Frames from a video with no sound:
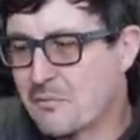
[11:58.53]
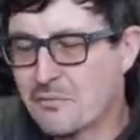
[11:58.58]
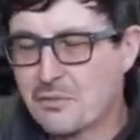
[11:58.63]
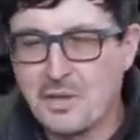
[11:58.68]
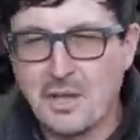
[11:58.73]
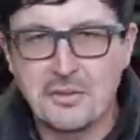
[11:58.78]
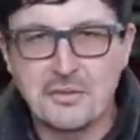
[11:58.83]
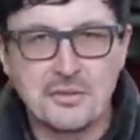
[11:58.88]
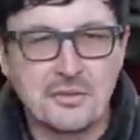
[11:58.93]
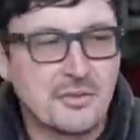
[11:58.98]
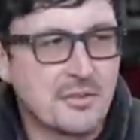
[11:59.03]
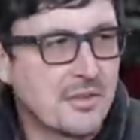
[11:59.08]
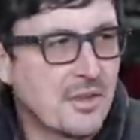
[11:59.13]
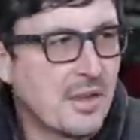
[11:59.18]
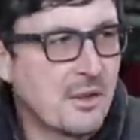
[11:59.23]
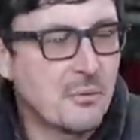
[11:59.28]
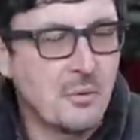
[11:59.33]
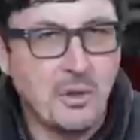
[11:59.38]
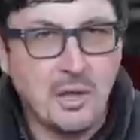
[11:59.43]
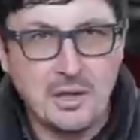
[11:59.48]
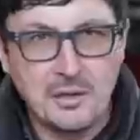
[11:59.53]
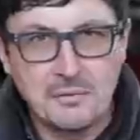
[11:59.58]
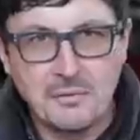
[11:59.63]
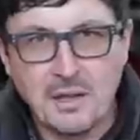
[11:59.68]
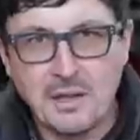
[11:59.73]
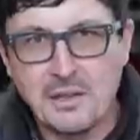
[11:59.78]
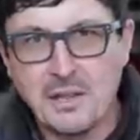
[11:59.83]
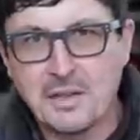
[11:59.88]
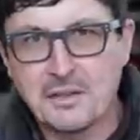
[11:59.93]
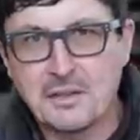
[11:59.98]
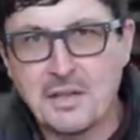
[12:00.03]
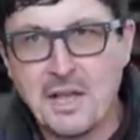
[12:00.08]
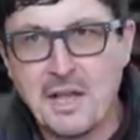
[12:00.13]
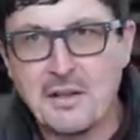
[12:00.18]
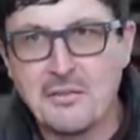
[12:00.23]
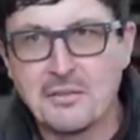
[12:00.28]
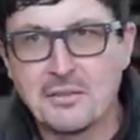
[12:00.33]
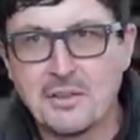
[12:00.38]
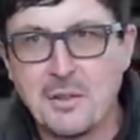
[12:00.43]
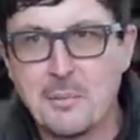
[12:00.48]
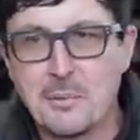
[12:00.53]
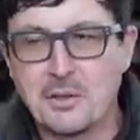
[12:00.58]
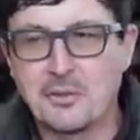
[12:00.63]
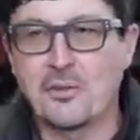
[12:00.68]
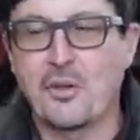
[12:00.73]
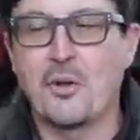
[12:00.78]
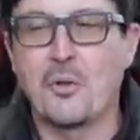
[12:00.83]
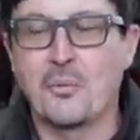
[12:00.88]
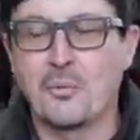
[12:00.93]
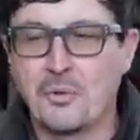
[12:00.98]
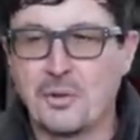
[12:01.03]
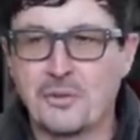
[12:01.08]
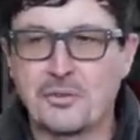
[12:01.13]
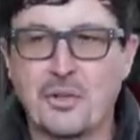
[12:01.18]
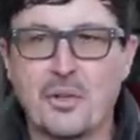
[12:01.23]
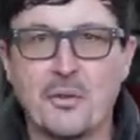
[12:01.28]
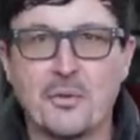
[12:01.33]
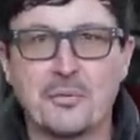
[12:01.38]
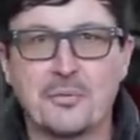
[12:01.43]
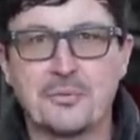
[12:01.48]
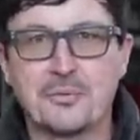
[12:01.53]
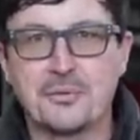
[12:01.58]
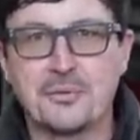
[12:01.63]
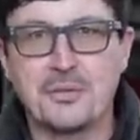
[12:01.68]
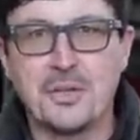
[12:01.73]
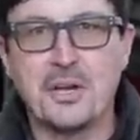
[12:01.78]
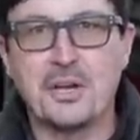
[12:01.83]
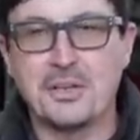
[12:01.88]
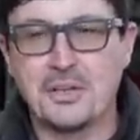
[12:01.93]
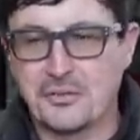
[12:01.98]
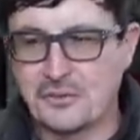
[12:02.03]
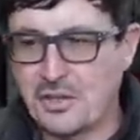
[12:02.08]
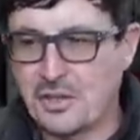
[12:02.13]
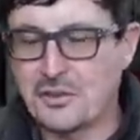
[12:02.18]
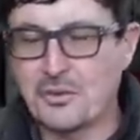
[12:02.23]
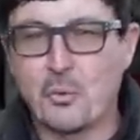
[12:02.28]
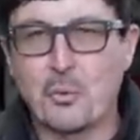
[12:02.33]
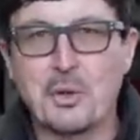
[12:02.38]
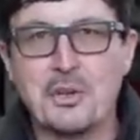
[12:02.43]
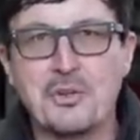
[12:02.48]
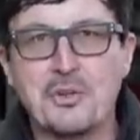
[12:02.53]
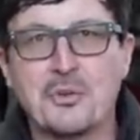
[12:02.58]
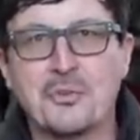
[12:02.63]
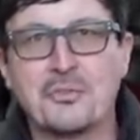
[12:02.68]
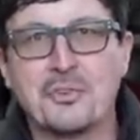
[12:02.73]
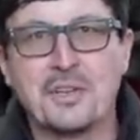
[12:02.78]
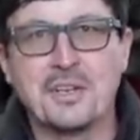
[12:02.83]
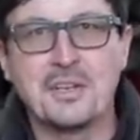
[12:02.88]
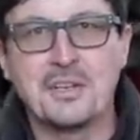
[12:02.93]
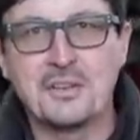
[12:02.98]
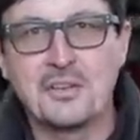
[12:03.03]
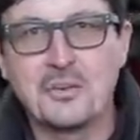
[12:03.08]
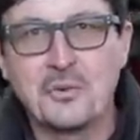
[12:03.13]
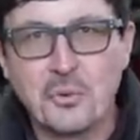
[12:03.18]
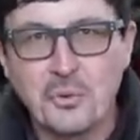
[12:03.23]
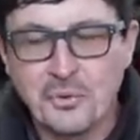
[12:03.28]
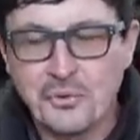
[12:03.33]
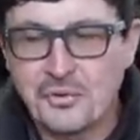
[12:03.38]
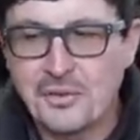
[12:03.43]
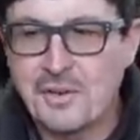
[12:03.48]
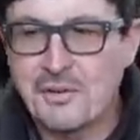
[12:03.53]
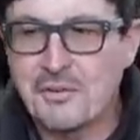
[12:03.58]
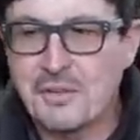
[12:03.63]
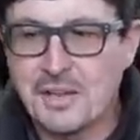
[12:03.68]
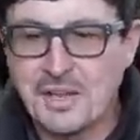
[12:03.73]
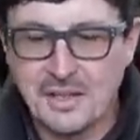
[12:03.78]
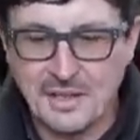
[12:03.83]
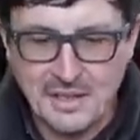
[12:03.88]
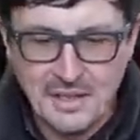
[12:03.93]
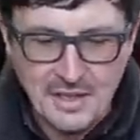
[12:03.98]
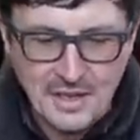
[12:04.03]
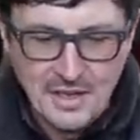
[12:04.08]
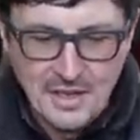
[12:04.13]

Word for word: cousin thought, well, I'd like to have it. I mean, it's all done. It's got the windows in it and the doors and everything.